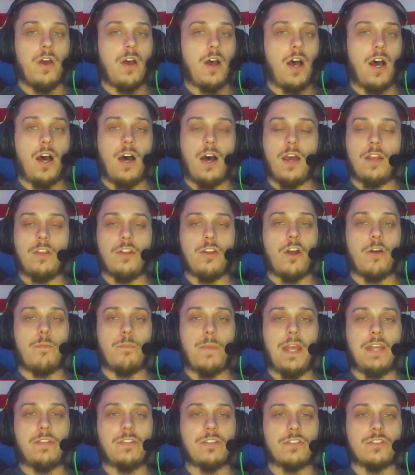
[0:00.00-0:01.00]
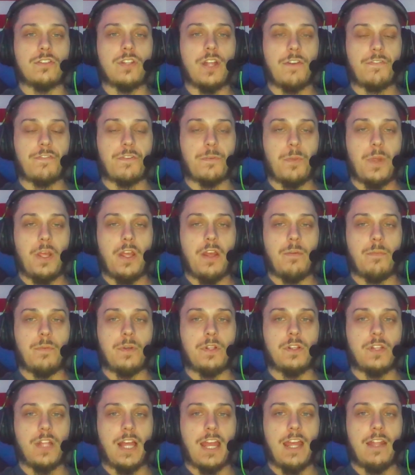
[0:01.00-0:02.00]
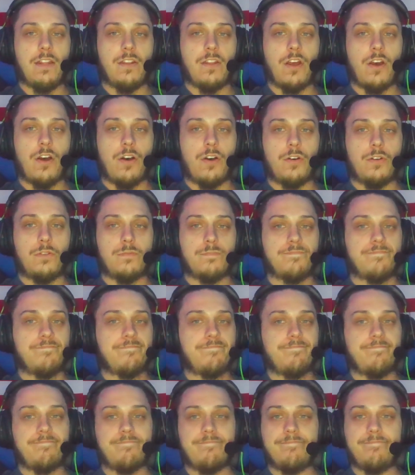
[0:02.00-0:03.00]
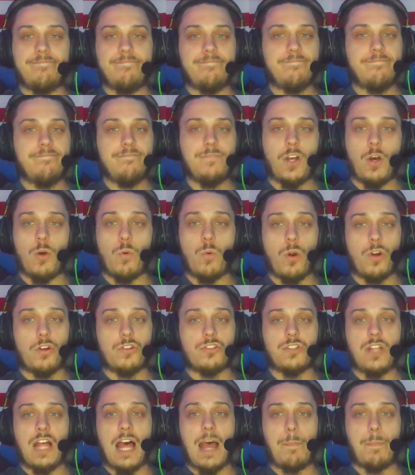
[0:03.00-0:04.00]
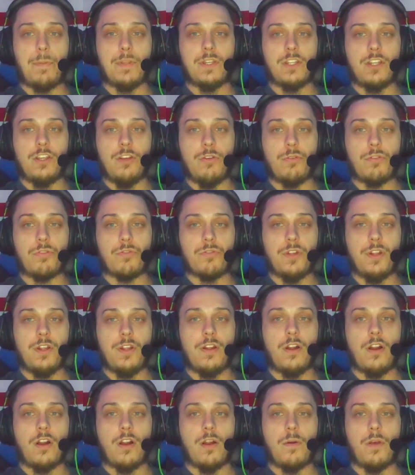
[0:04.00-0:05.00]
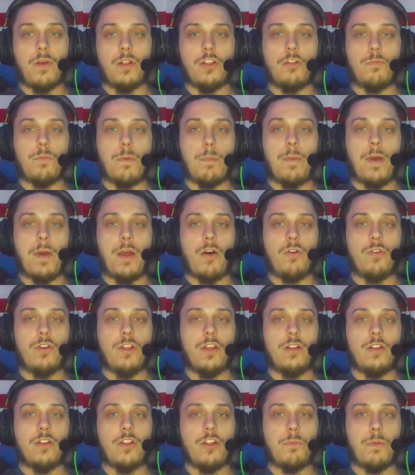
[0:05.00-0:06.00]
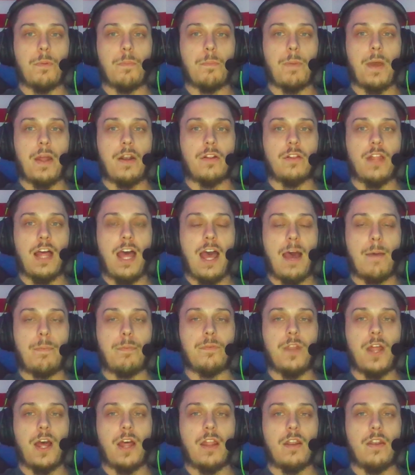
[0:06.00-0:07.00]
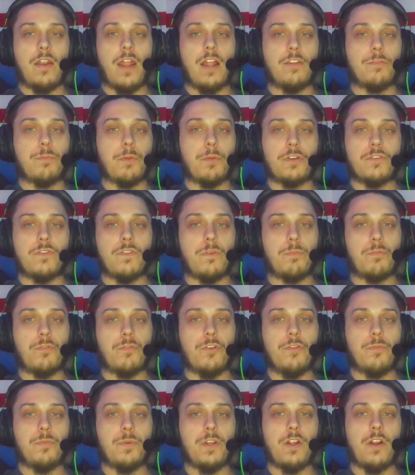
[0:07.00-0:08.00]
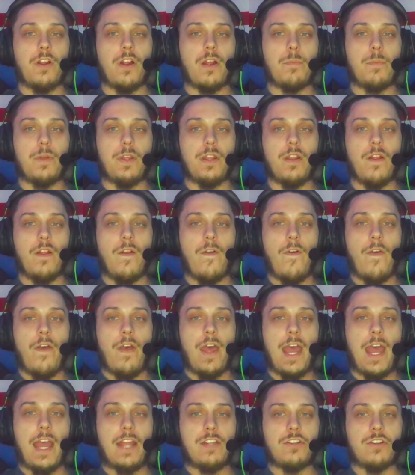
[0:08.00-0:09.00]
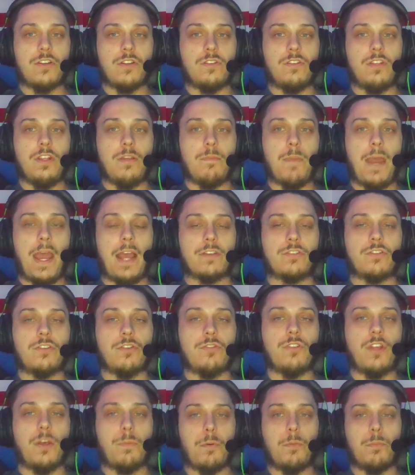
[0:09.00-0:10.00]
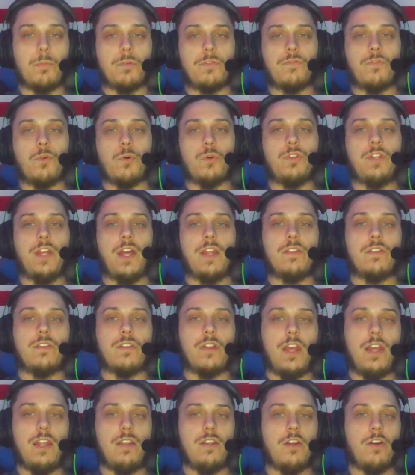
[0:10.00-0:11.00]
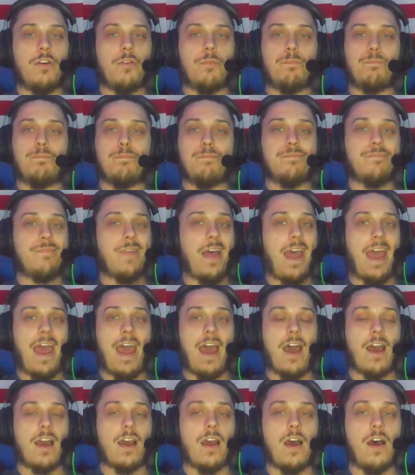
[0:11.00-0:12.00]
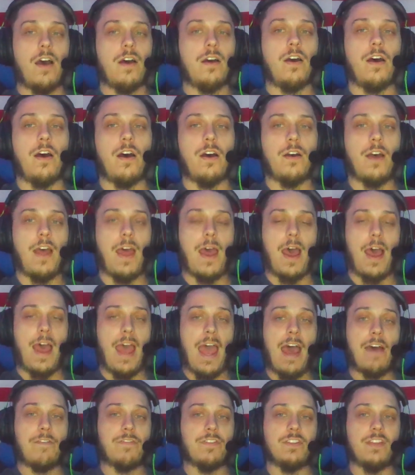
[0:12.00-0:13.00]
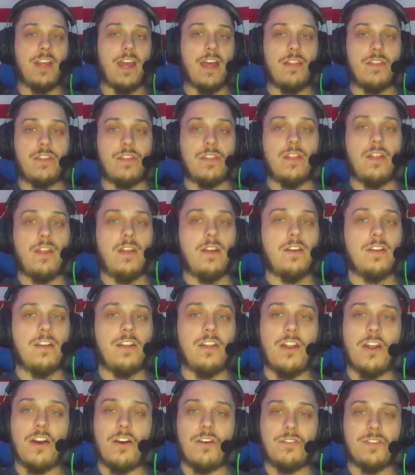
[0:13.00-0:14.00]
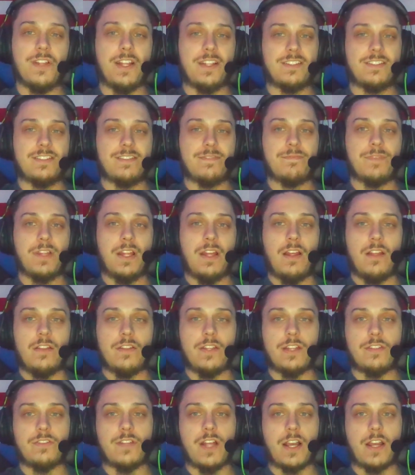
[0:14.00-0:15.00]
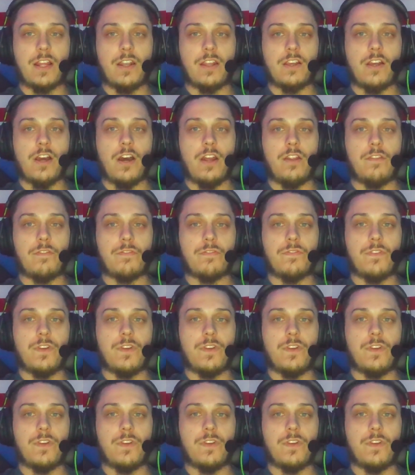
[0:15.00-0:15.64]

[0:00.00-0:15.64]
amazing stuff from him. Lando, a worse lap in Q3, or a little bit only a little bit better lap. Not as much of an improvement here. I mean, as you can see, Max goes up almost 4 tenths. Lando a half a tenth. That's not going to cut it.